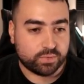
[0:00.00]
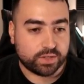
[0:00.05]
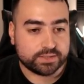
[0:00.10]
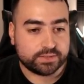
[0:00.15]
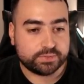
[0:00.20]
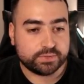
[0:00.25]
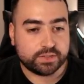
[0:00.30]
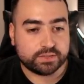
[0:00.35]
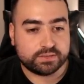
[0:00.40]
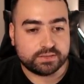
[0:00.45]

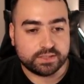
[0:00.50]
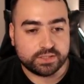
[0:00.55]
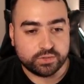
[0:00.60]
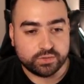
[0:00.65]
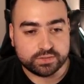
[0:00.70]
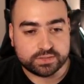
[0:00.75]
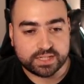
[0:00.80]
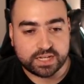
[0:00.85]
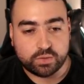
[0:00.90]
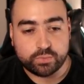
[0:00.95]
Once we've got the
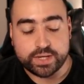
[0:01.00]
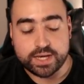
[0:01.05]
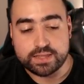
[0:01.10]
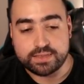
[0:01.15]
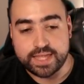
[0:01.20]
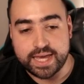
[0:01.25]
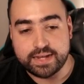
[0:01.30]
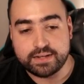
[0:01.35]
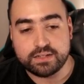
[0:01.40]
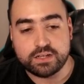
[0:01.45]
user, we are
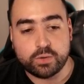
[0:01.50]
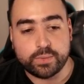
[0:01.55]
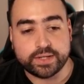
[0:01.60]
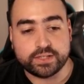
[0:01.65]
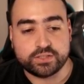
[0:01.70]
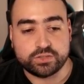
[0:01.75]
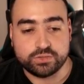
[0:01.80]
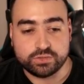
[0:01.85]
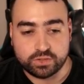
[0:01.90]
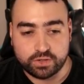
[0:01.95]
then
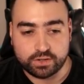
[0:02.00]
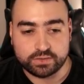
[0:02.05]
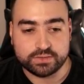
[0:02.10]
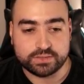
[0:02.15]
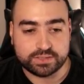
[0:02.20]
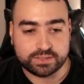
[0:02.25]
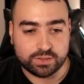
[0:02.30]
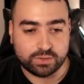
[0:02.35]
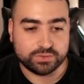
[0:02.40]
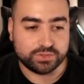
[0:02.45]
going to
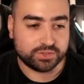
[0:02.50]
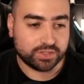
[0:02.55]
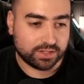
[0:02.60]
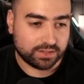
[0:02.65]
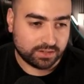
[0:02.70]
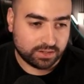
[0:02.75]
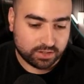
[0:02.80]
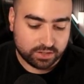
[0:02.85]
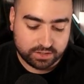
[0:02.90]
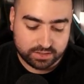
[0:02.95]

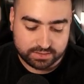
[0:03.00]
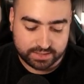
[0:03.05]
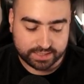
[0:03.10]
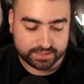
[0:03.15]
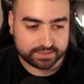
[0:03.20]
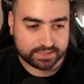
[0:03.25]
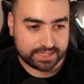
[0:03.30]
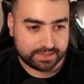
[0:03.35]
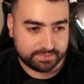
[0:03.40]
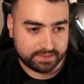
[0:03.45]
console.log,
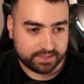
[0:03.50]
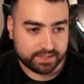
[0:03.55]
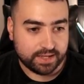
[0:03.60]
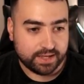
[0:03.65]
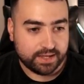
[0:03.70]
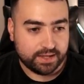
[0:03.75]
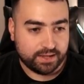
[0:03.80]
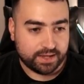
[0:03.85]
that's gonna be